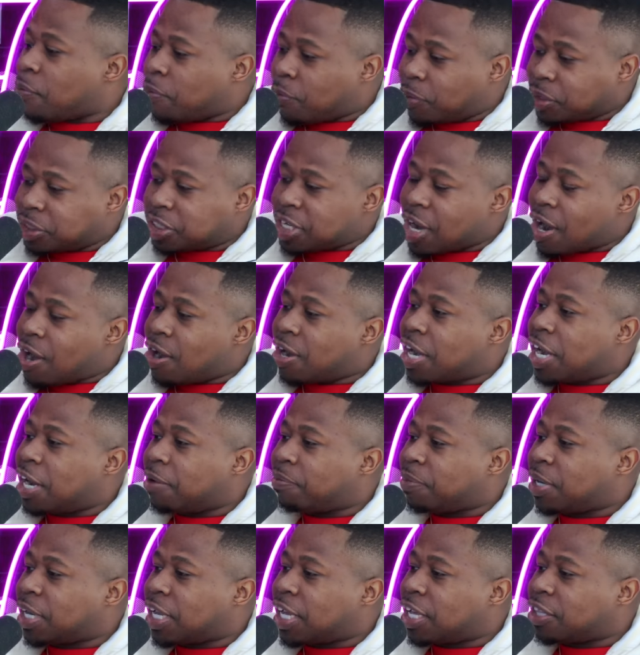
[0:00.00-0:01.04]
with y'all
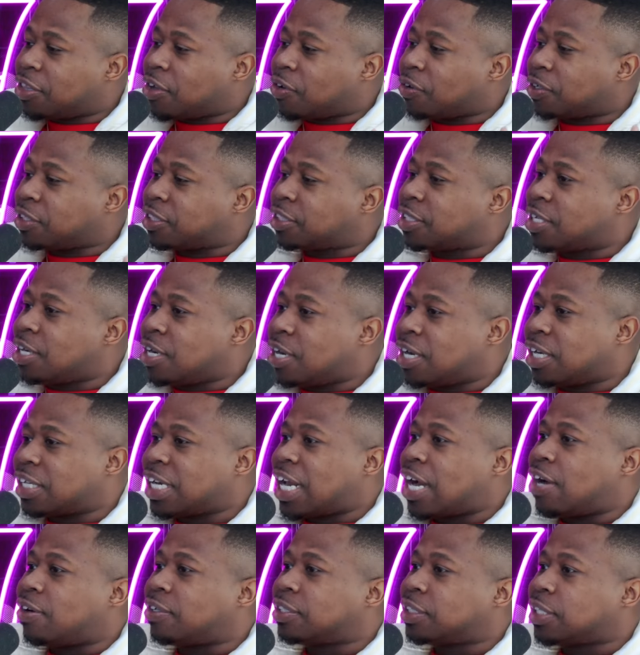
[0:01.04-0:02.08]
coming together on the song
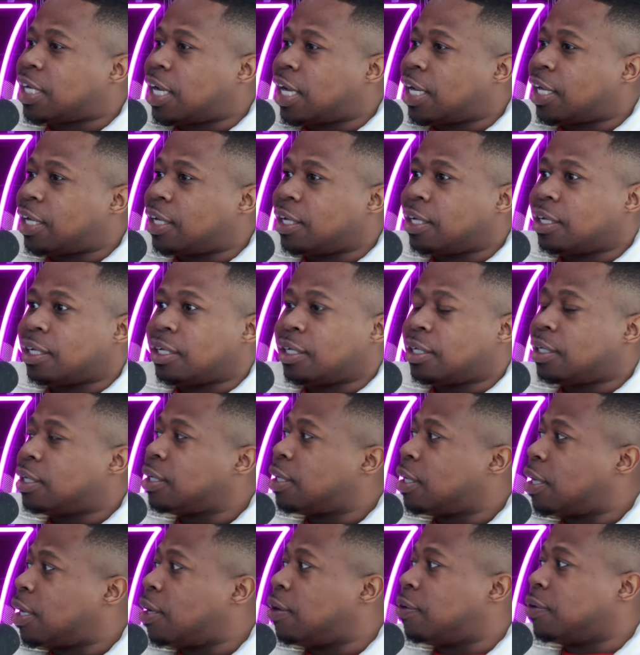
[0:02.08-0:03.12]
now it's like,
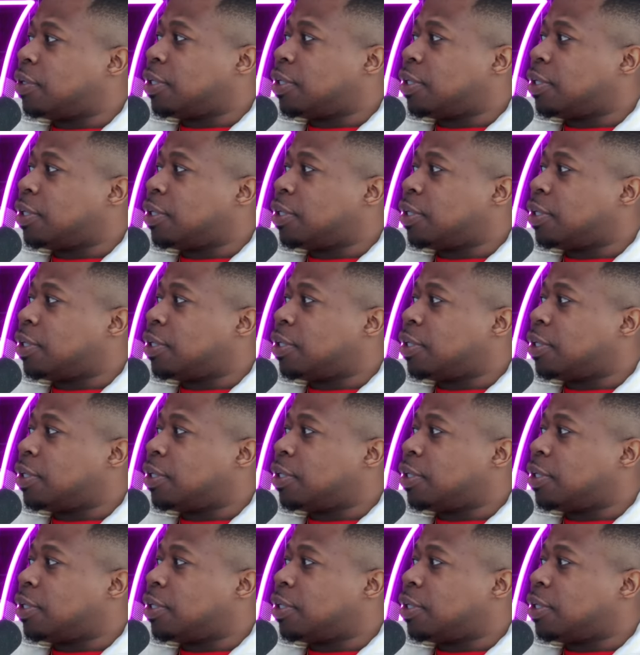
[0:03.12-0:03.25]
oh